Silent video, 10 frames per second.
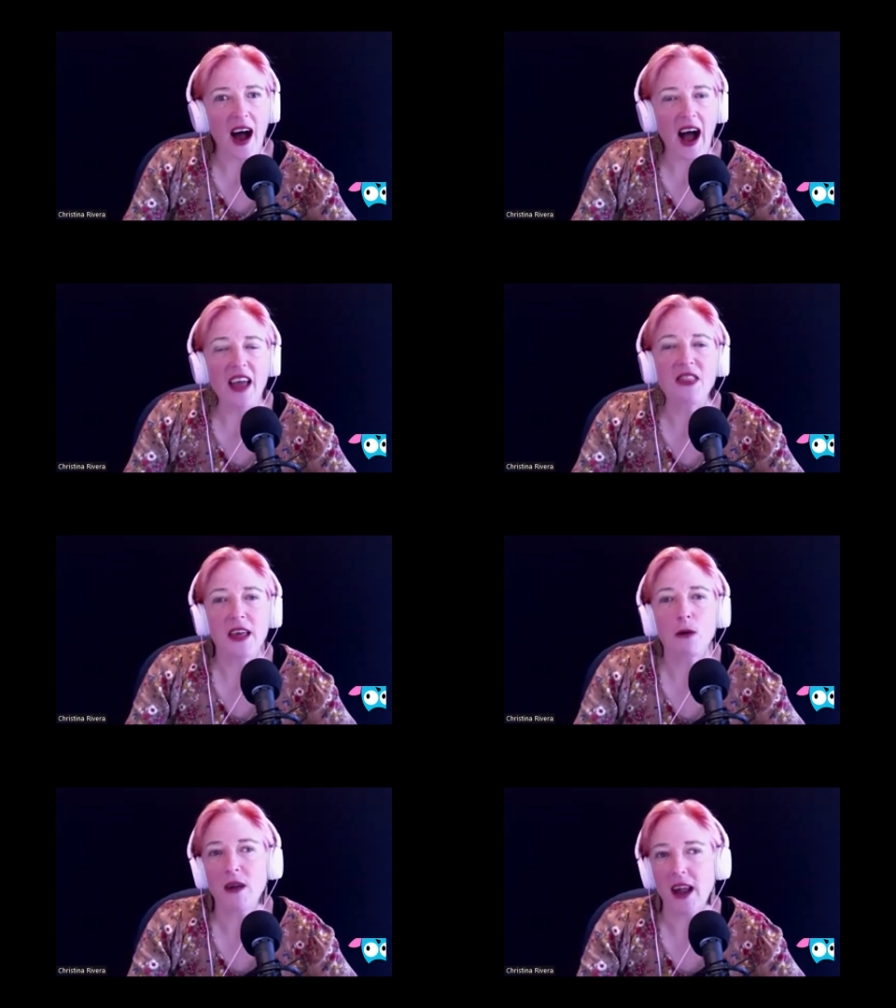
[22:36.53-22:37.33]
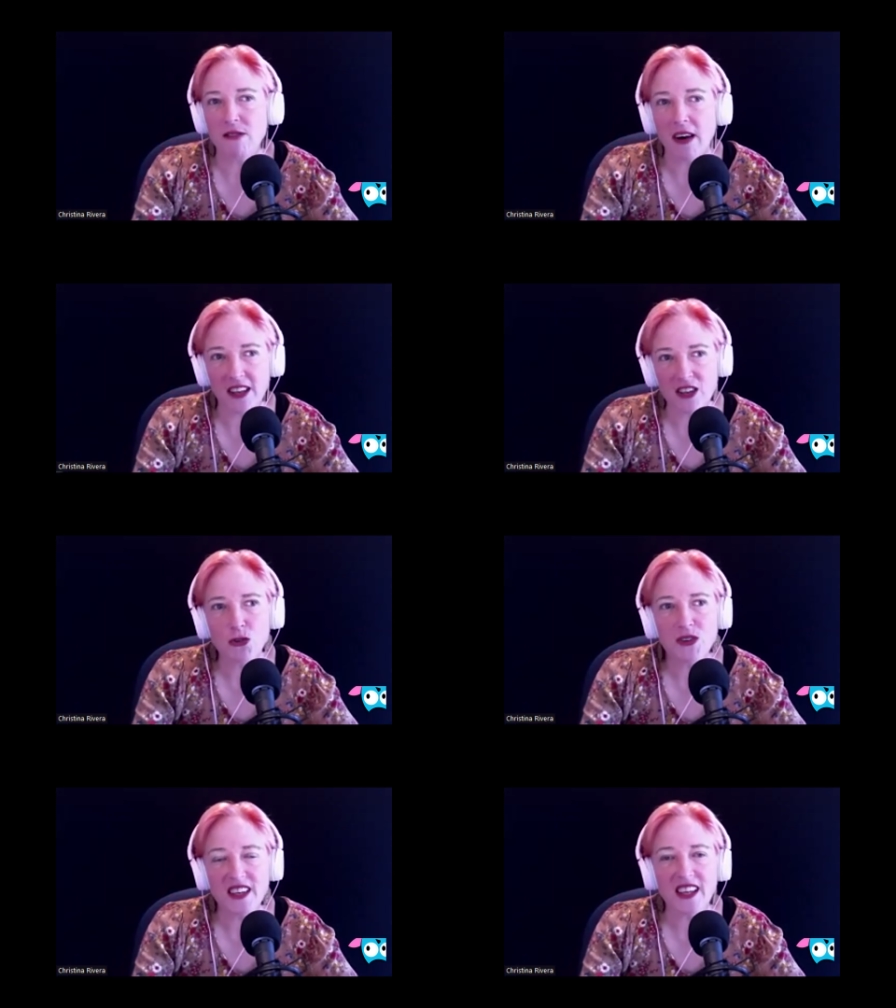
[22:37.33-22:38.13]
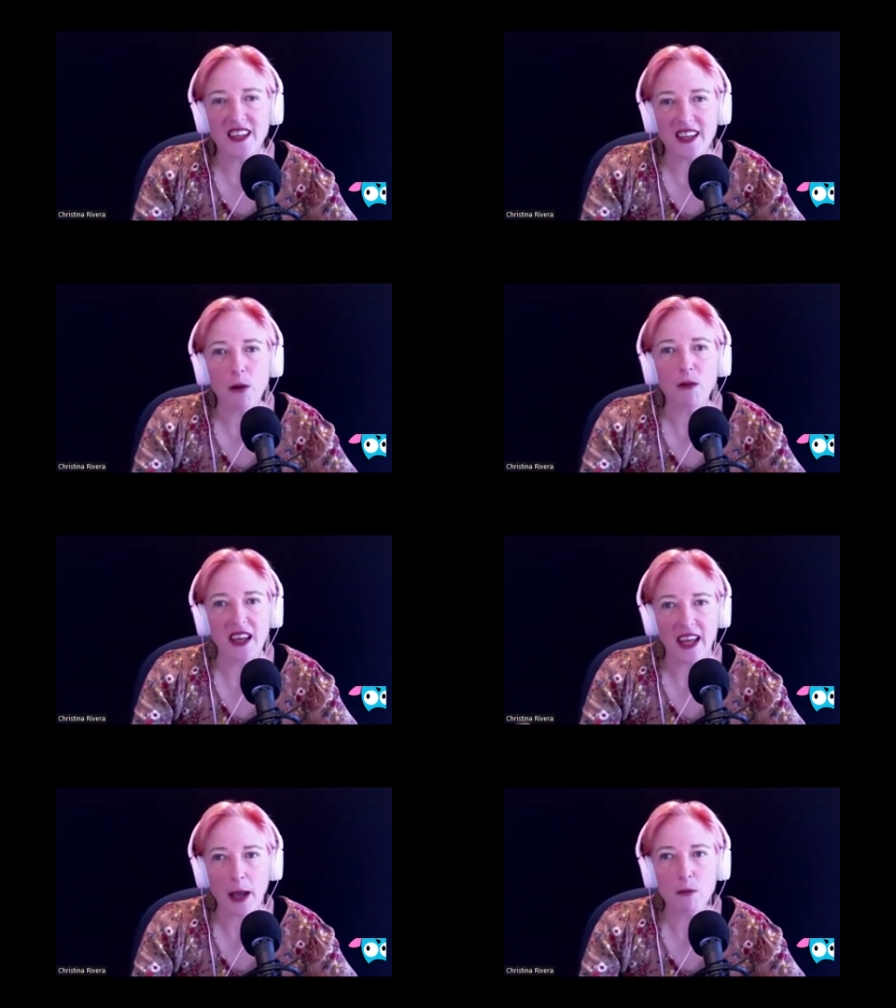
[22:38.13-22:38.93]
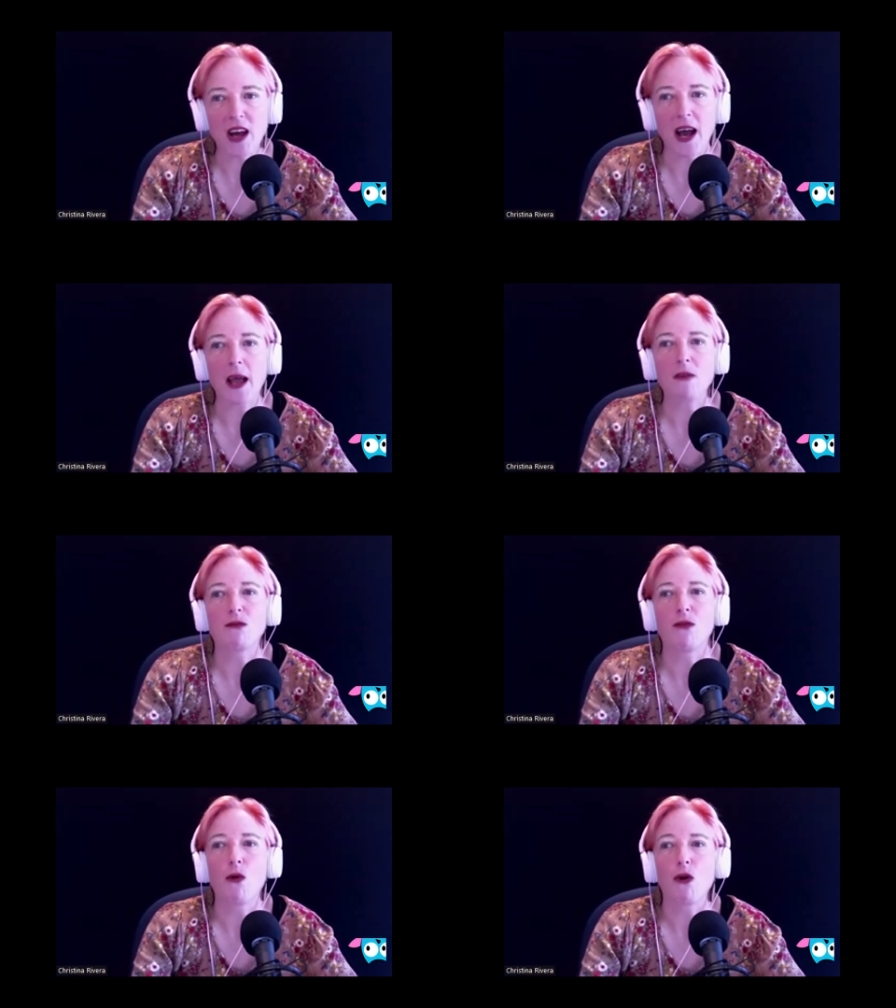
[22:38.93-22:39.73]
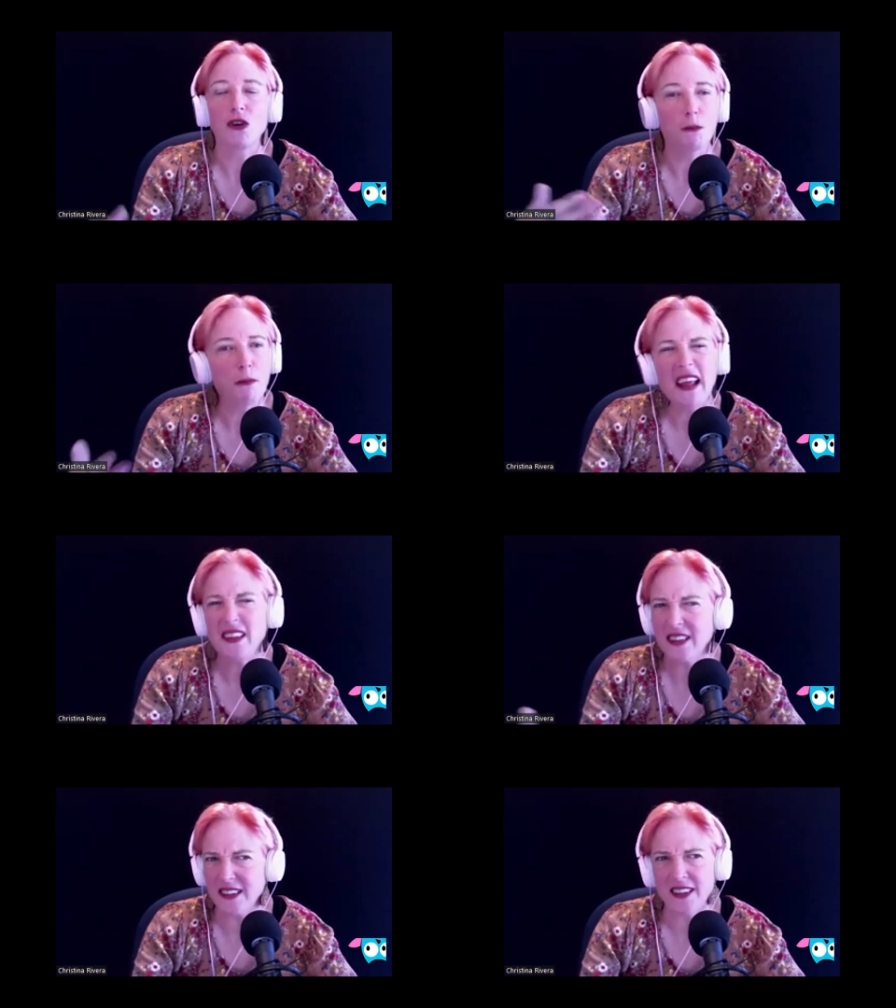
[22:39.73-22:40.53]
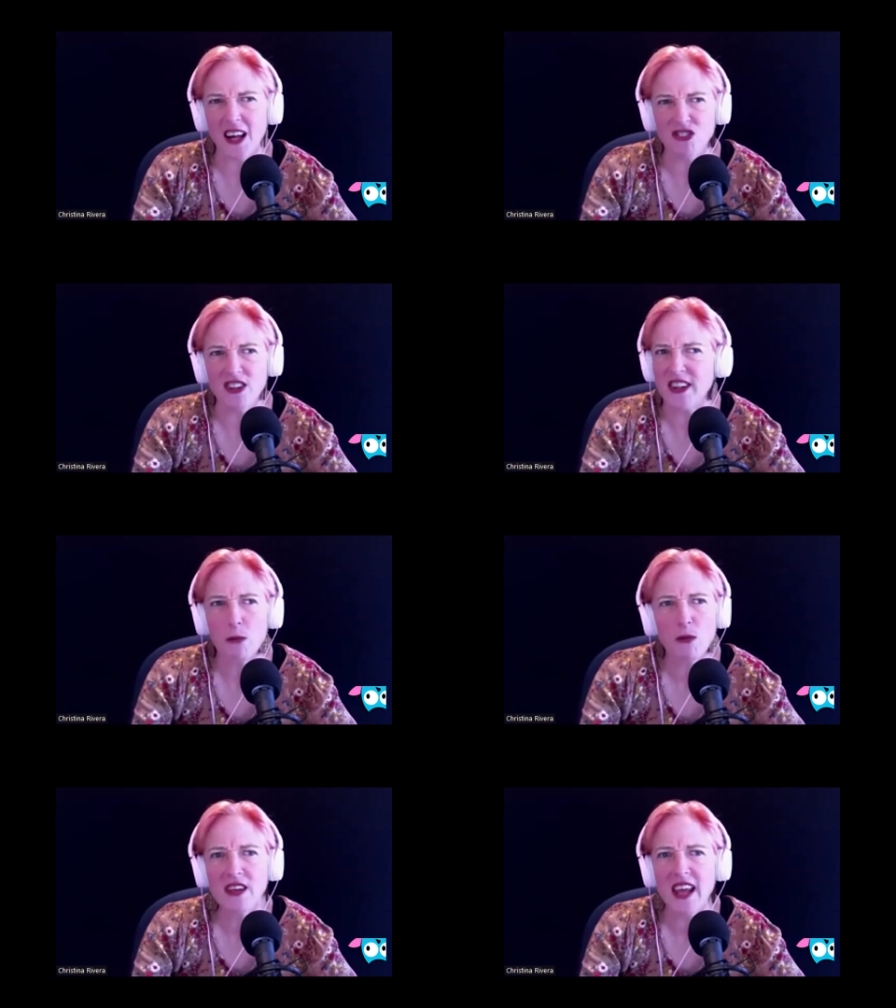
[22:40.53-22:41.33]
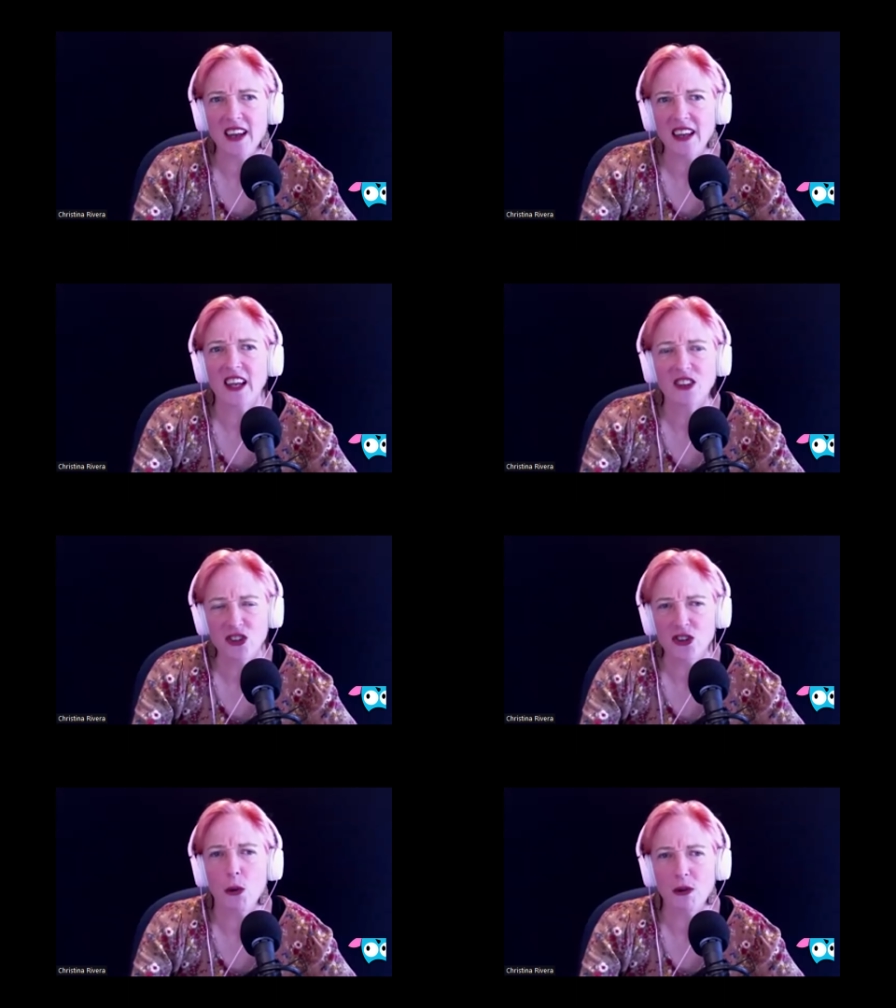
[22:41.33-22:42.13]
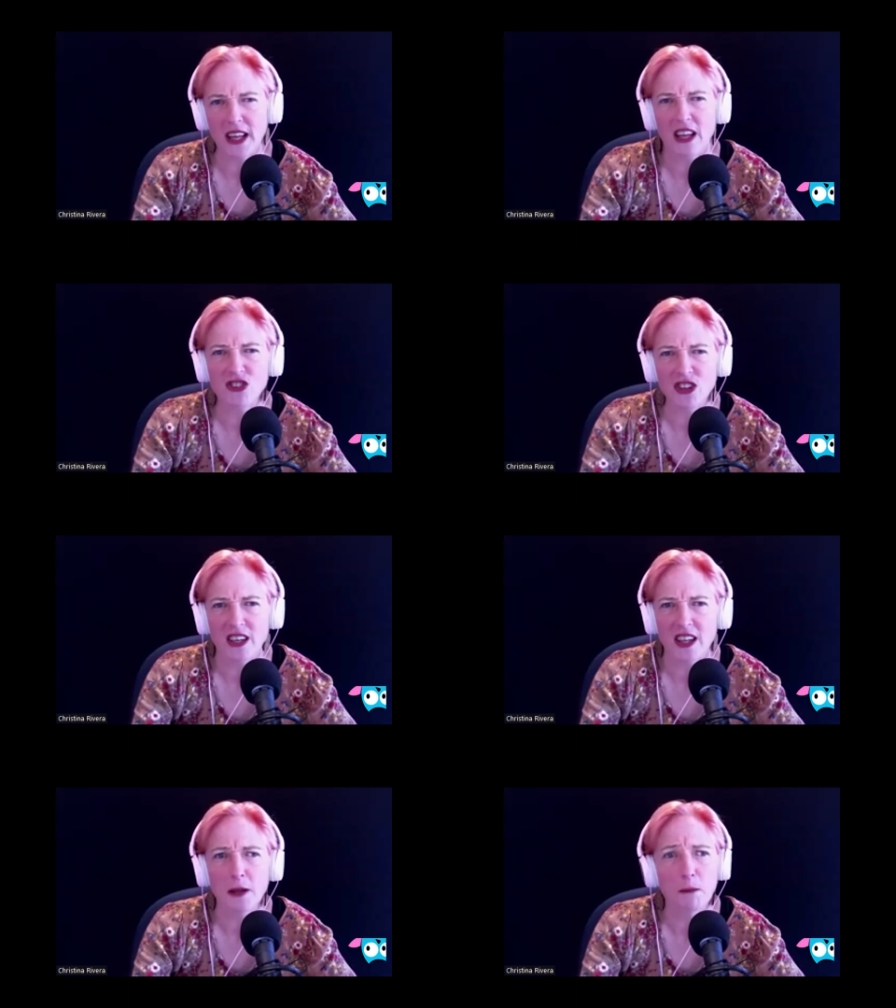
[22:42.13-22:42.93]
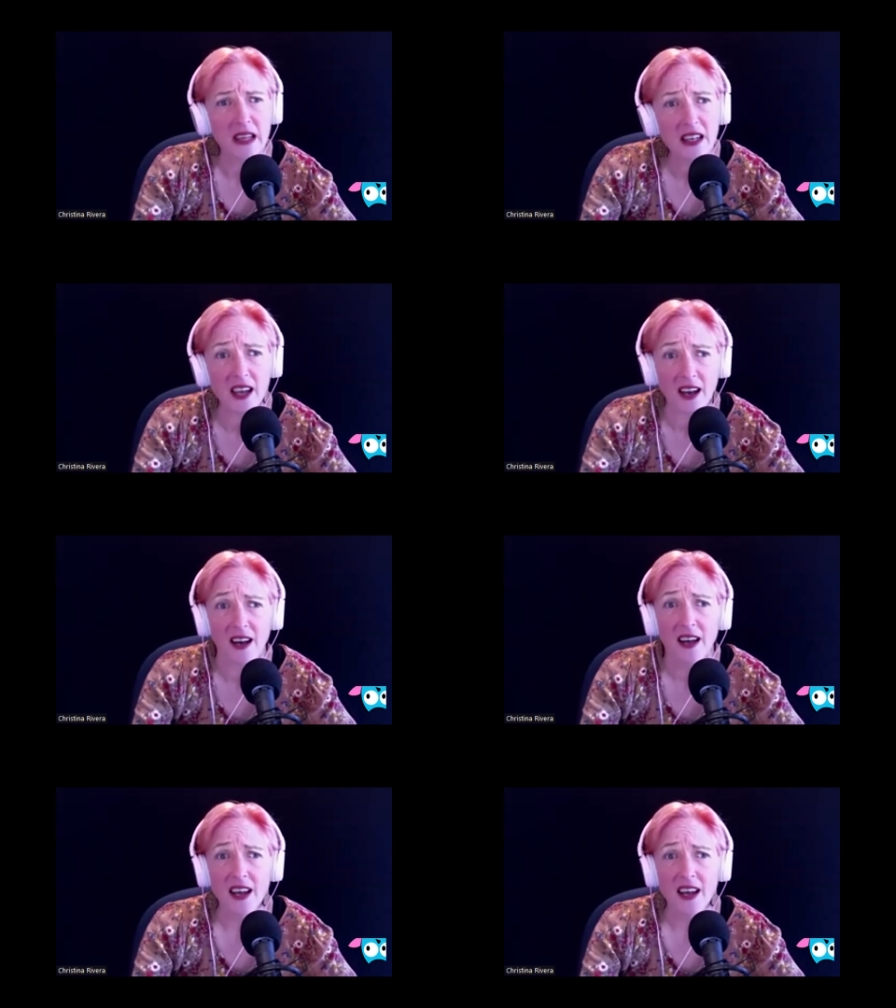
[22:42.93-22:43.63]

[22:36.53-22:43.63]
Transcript: I think what I found interesting is that when it came time for debates and such, they would get little to no attention in the media.